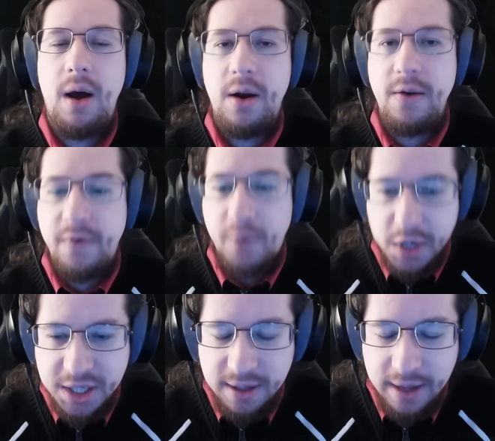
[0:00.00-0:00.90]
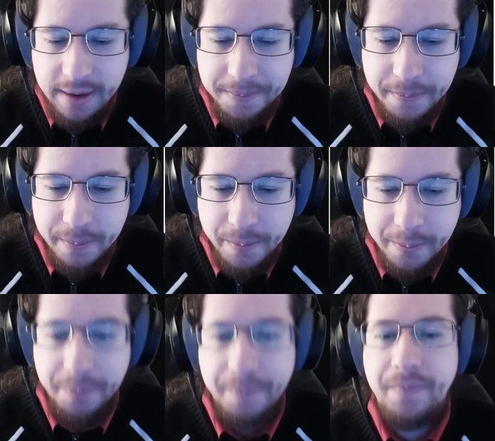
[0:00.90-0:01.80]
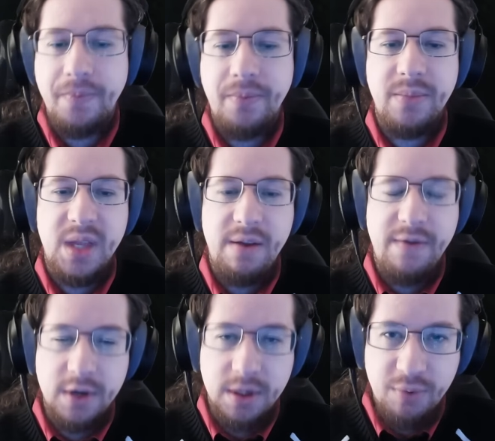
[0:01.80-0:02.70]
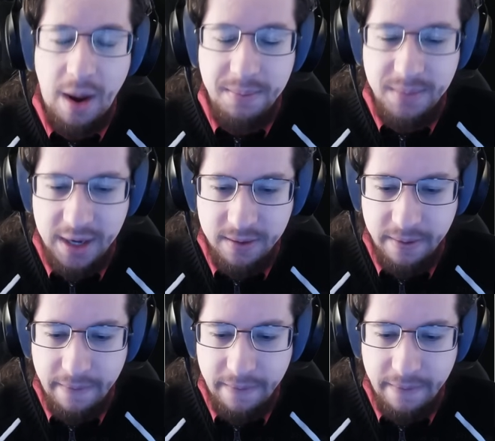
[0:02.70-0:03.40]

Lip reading: Unfortunately, there's a problem here.